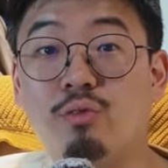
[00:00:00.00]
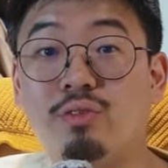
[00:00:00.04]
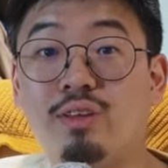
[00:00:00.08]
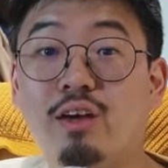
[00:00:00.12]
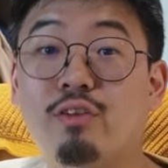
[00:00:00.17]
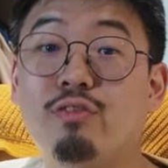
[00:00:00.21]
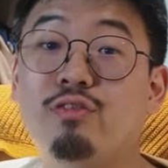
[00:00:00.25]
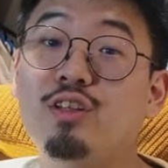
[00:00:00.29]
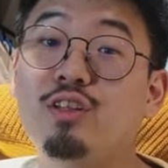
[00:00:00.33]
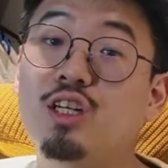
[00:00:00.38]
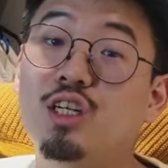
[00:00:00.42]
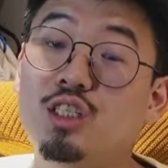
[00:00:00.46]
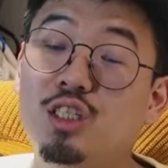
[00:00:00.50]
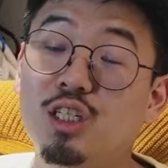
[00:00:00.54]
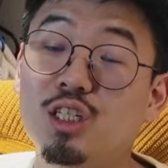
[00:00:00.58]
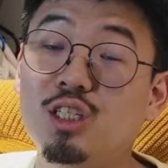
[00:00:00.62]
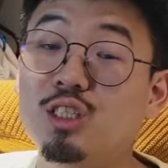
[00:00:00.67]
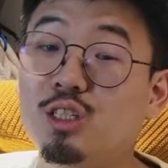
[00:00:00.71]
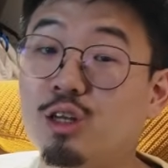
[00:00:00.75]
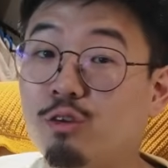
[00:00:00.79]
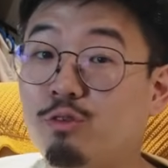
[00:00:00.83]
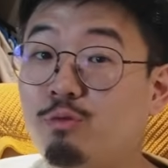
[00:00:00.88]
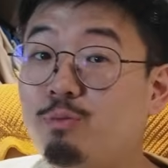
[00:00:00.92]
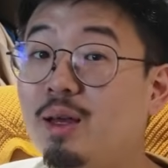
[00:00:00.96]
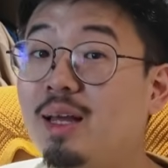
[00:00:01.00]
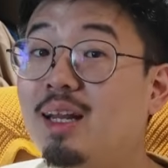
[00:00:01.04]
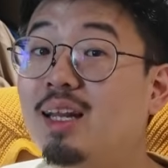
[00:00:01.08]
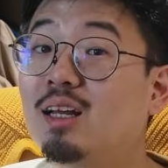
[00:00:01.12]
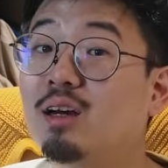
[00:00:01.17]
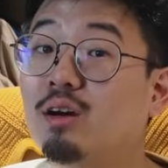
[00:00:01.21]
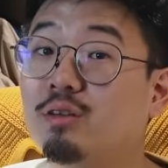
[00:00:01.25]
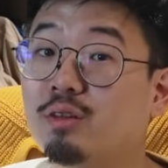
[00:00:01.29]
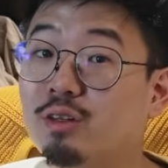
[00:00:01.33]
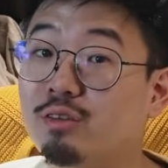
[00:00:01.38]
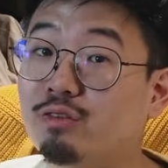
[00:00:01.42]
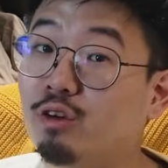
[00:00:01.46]
so with definitions of
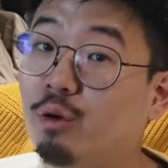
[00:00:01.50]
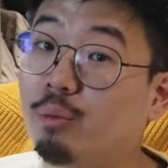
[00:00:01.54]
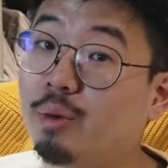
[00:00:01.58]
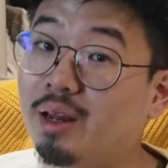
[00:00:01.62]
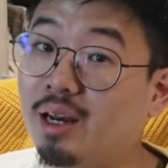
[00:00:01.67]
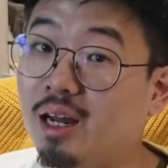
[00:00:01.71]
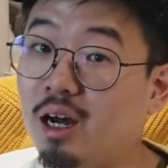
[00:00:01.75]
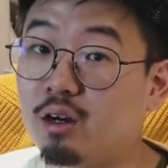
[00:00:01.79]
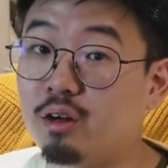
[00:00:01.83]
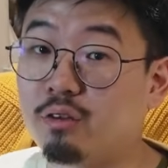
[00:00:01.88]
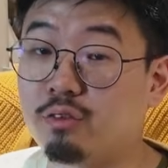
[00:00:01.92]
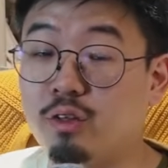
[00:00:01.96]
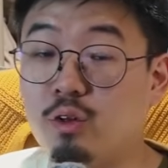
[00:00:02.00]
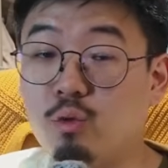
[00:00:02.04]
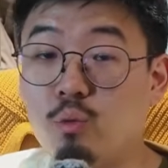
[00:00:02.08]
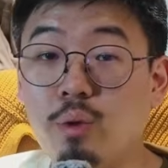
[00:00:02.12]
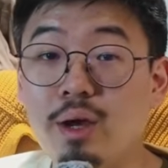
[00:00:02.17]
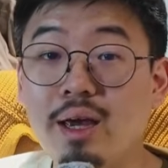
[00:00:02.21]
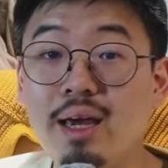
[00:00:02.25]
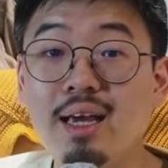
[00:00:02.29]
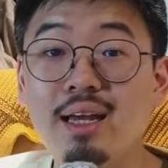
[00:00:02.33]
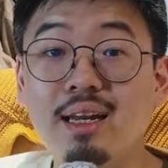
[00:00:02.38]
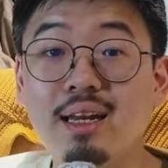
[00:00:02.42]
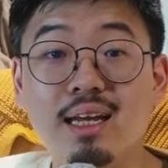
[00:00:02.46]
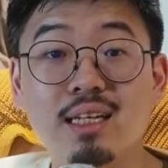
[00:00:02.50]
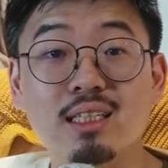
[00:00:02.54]
pillar of the format out of the way,